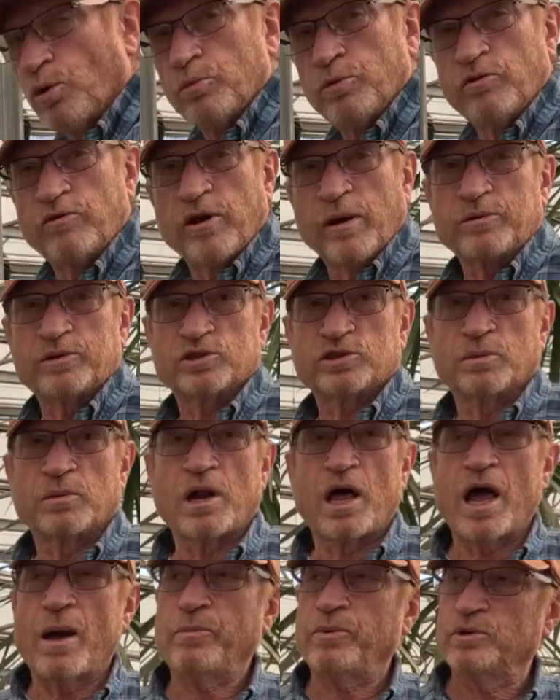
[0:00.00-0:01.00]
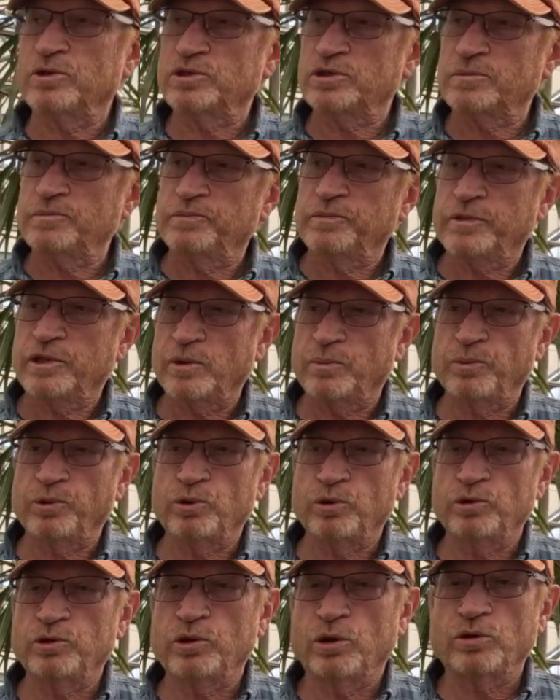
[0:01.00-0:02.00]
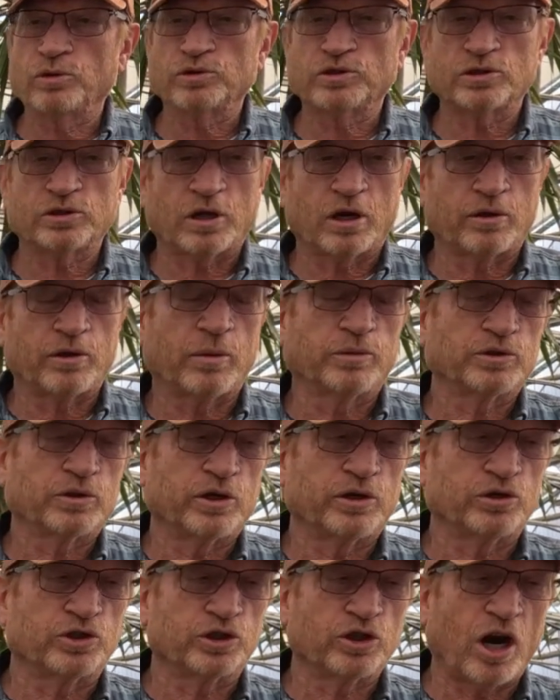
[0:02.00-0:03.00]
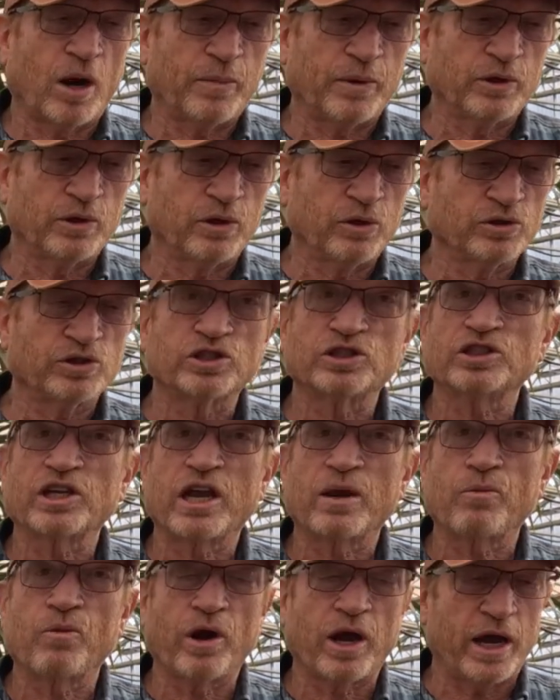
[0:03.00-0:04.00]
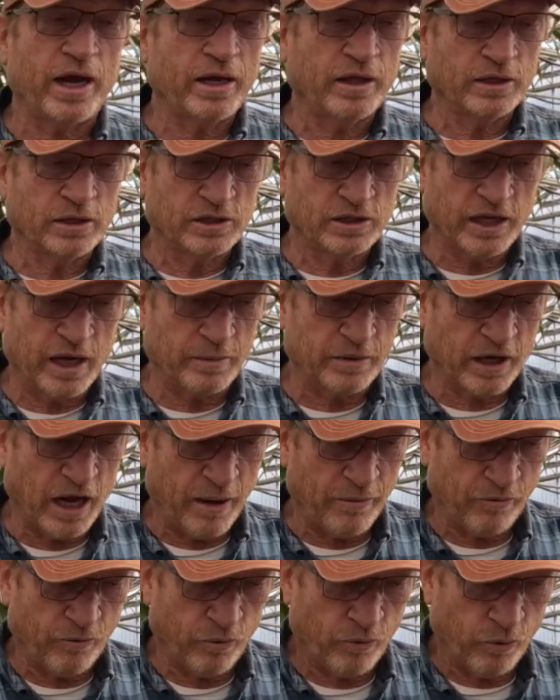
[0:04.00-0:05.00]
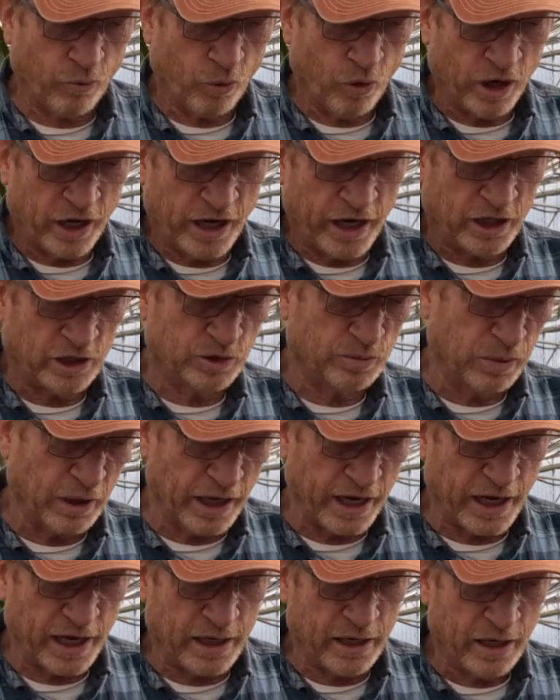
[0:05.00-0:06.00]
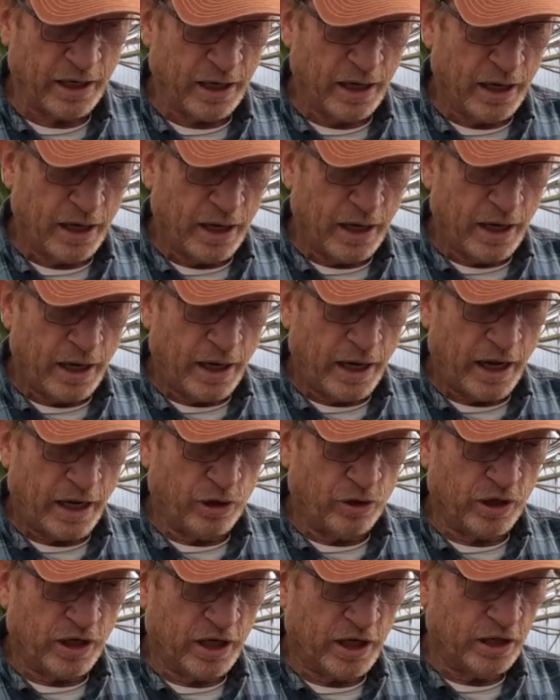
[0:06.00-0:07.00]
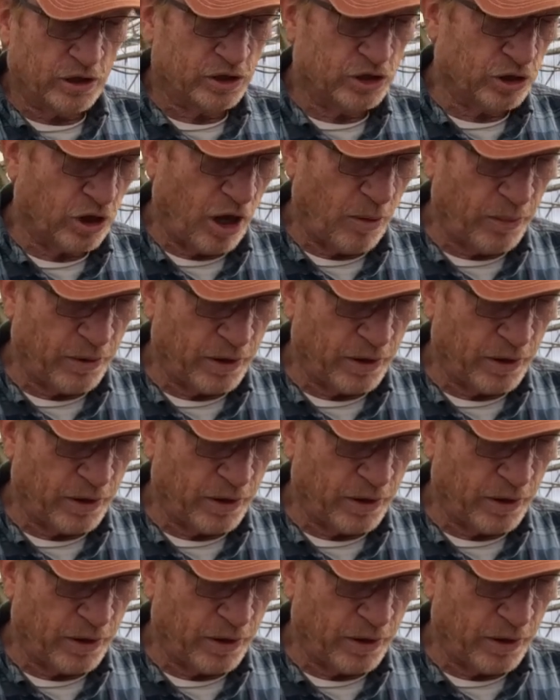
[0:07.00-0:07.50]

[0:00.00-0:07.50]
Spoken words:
move up to some loppers. You prune those, you sharpen those the same way, same type of 1-edged blade, and you get it sharp